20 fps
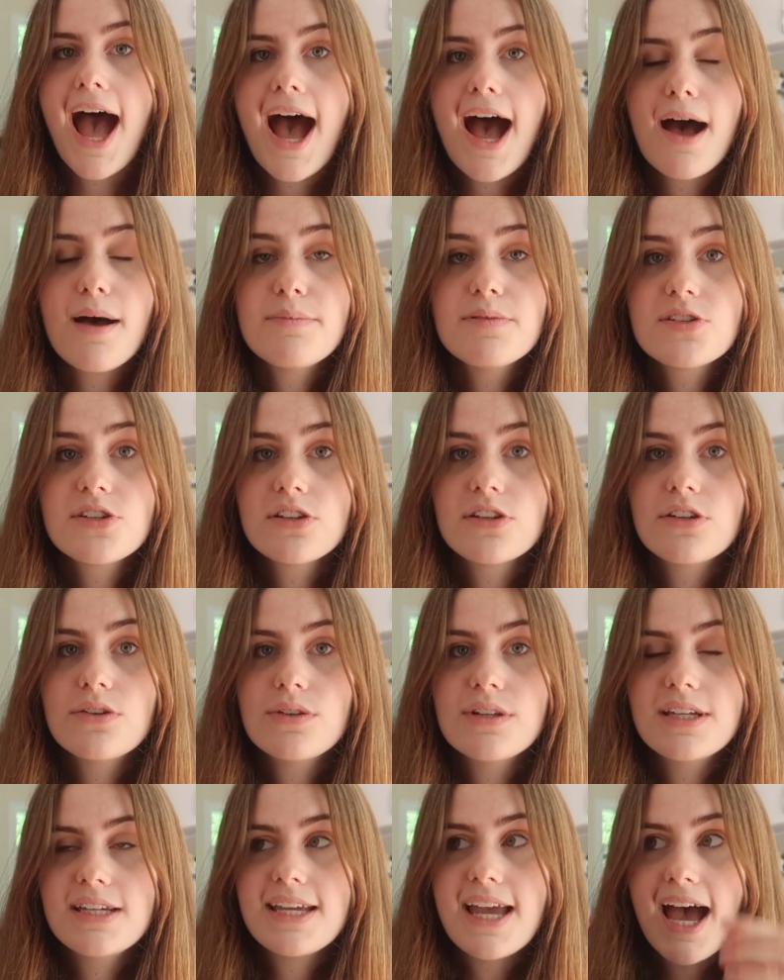
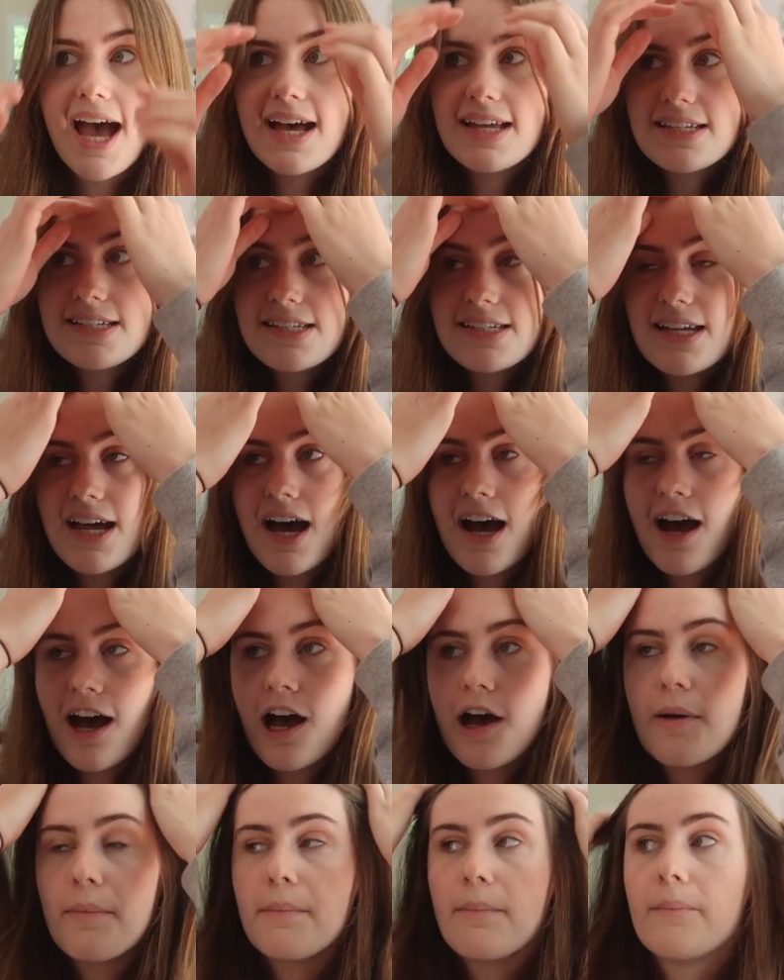Absolutely yes.
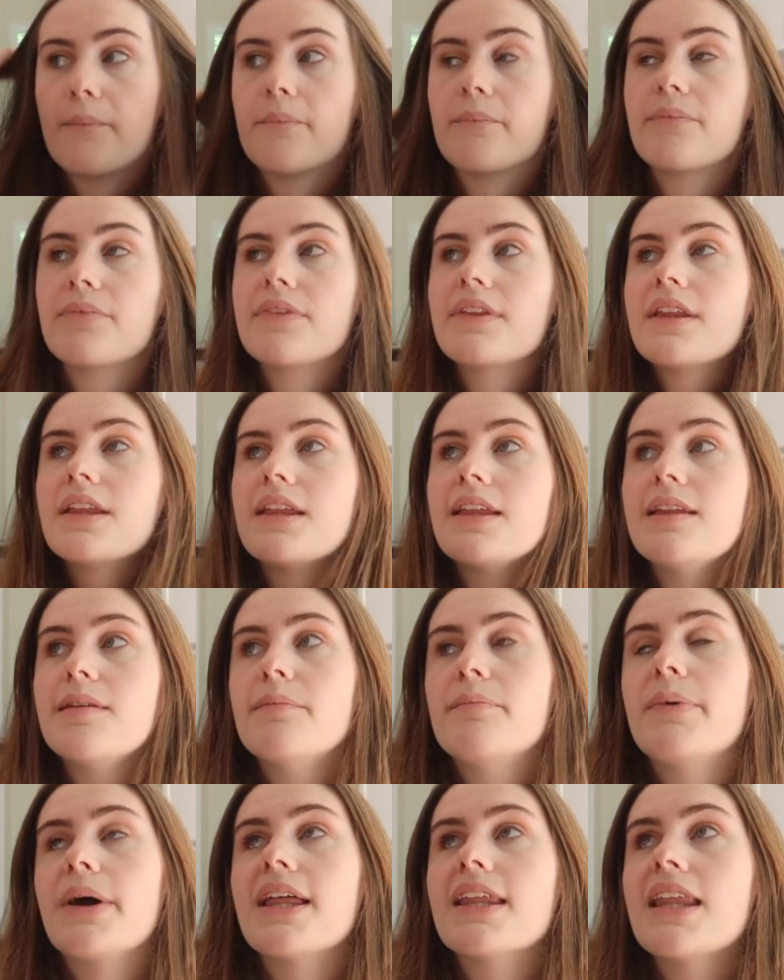Um,
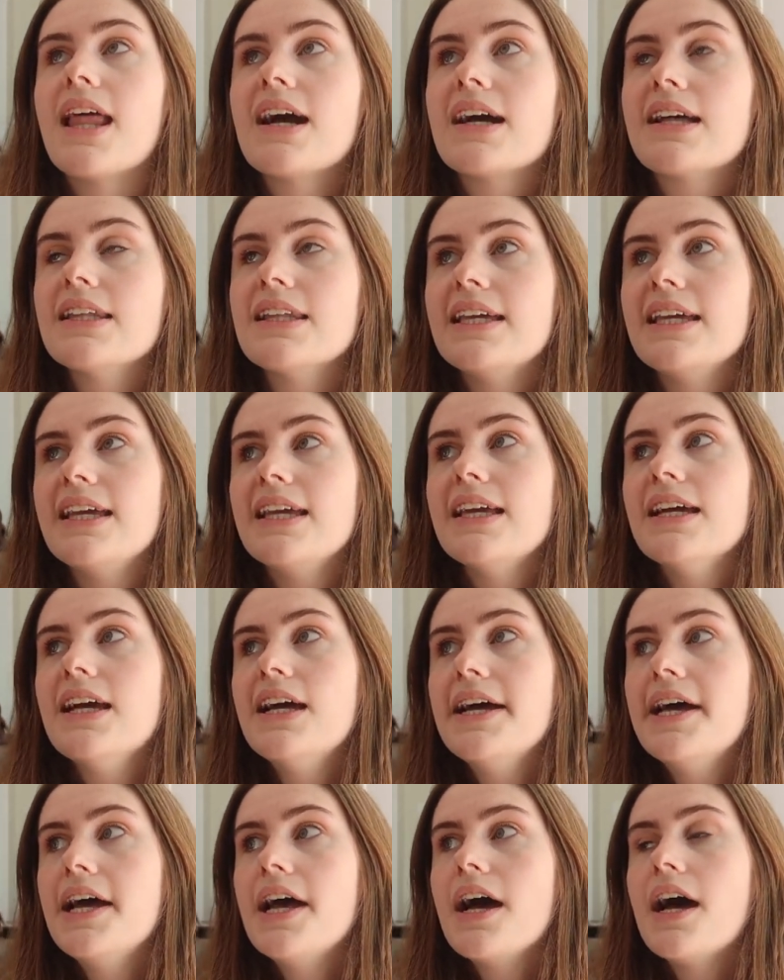but luckily,
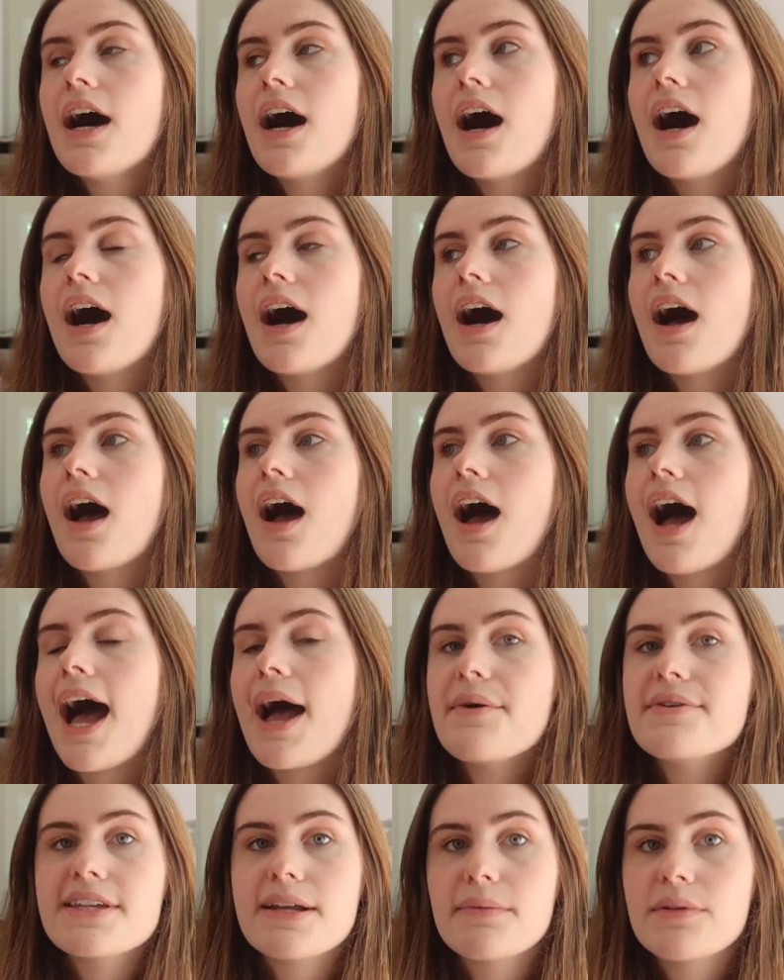uh,
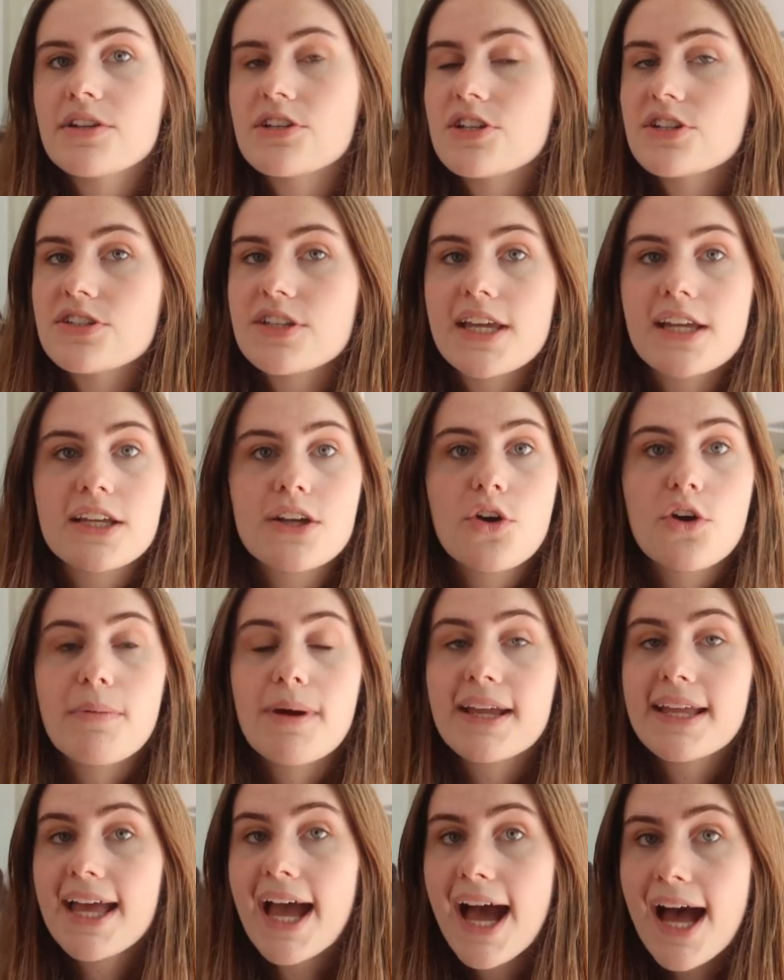I was able to just like go to
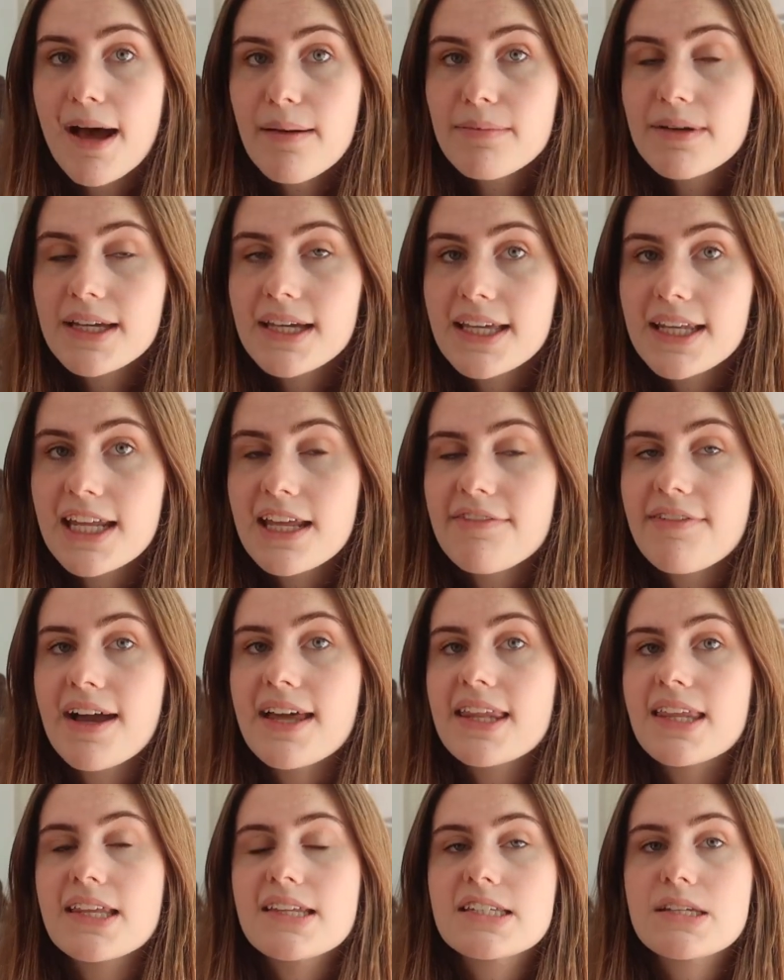my cabin if
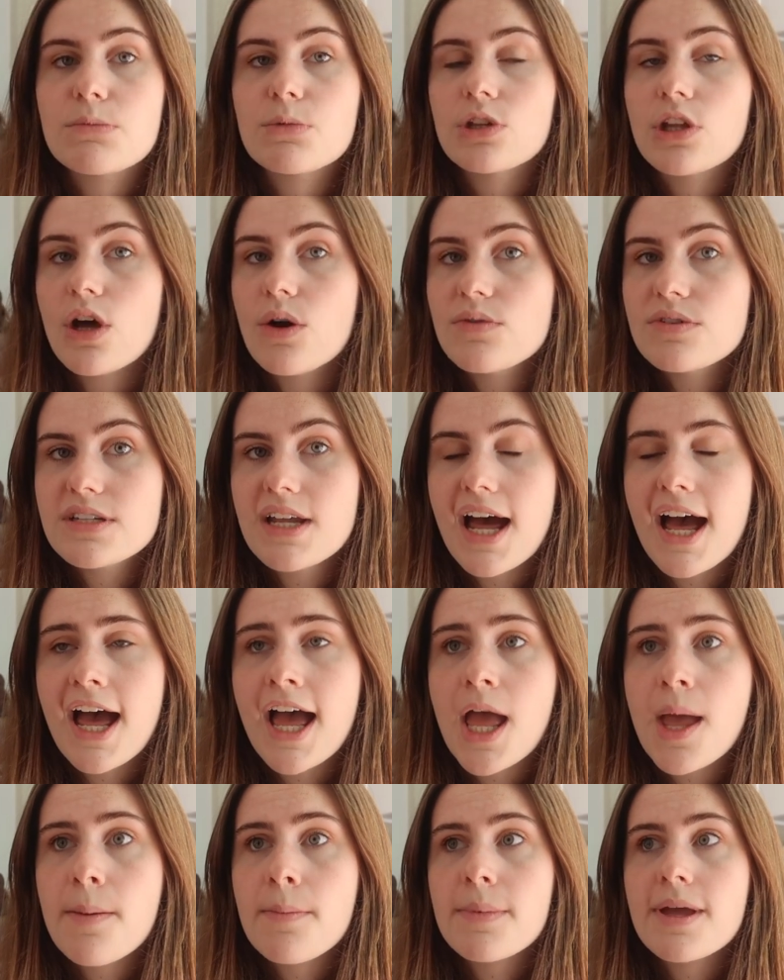I needed some alone
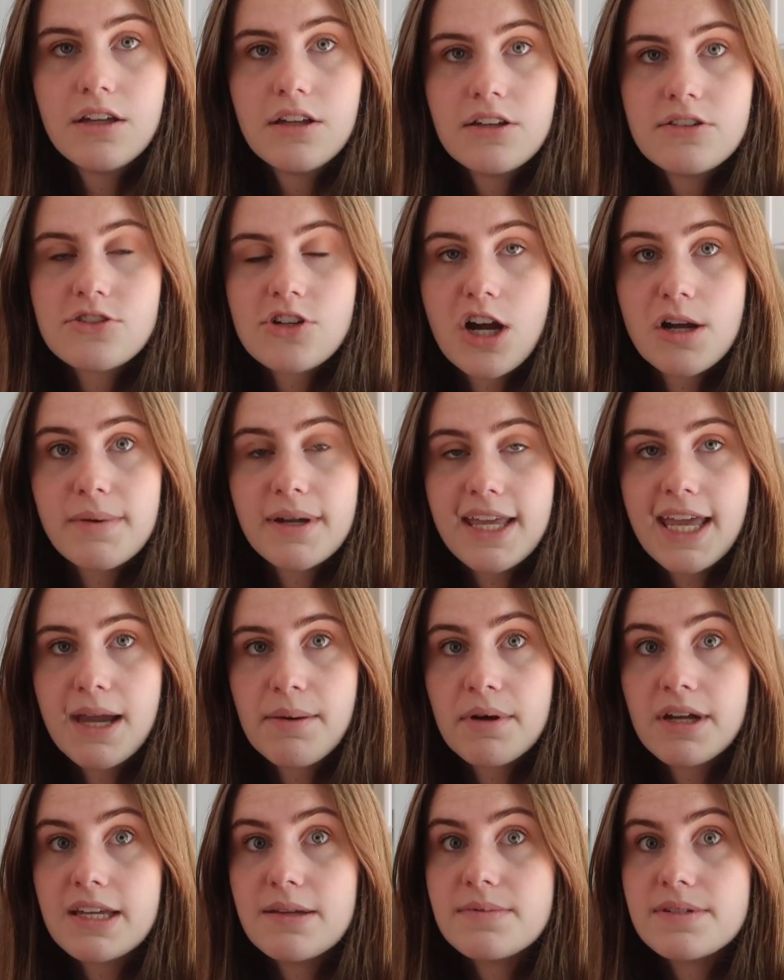time. Sorry, my
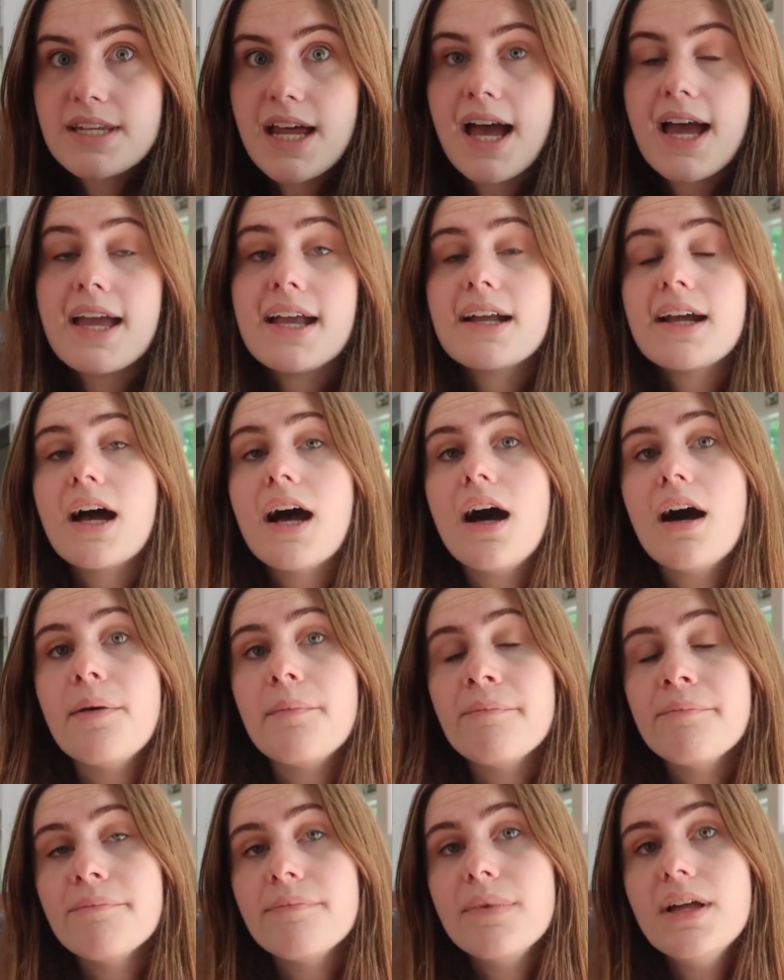camera keeps dying.
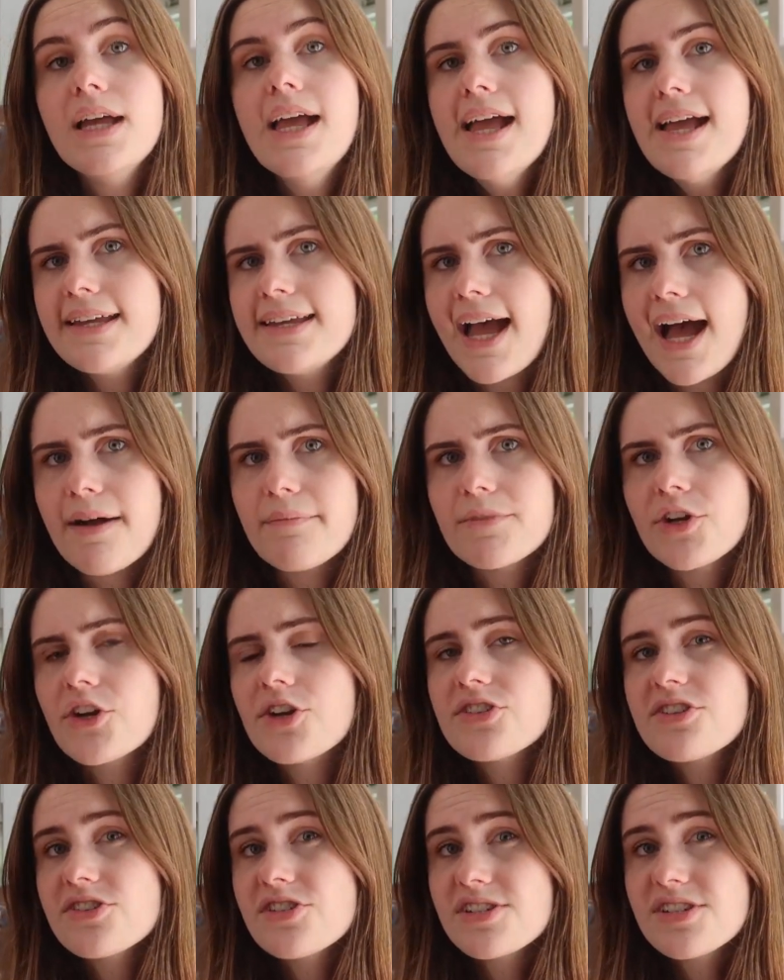Um, yeah, you're
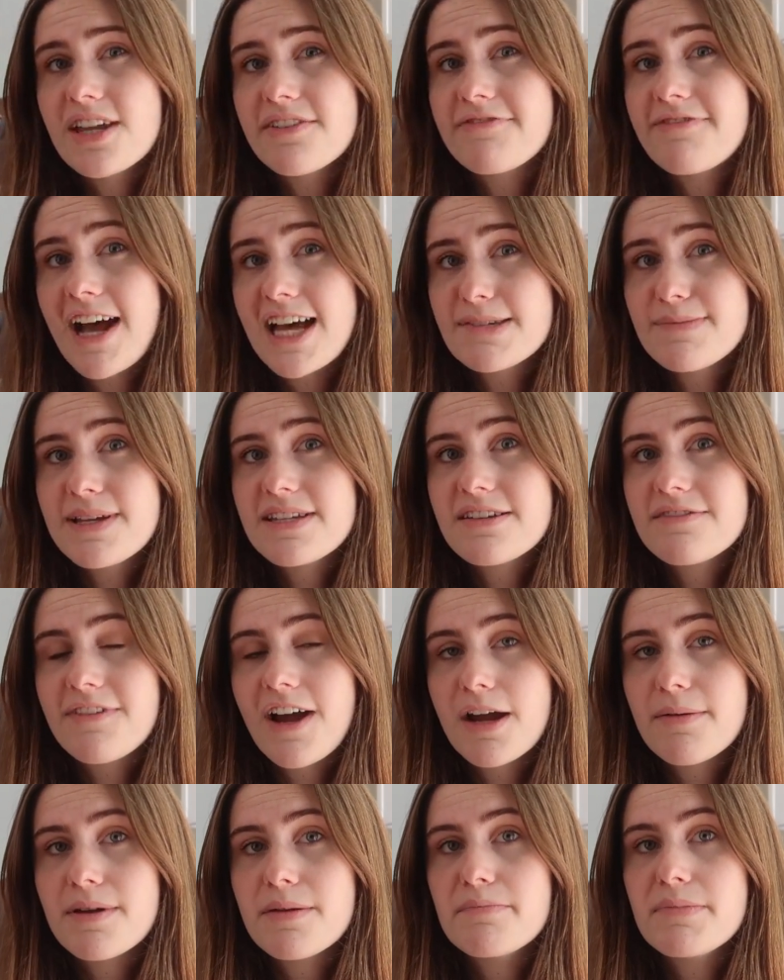in such a fast-paced
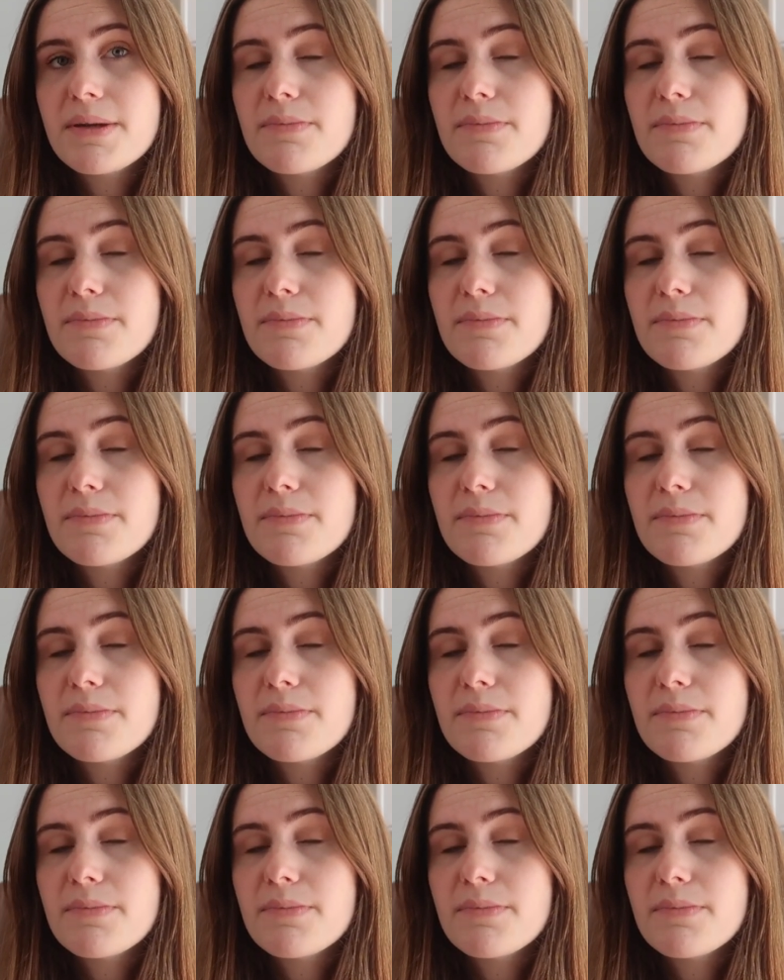environment.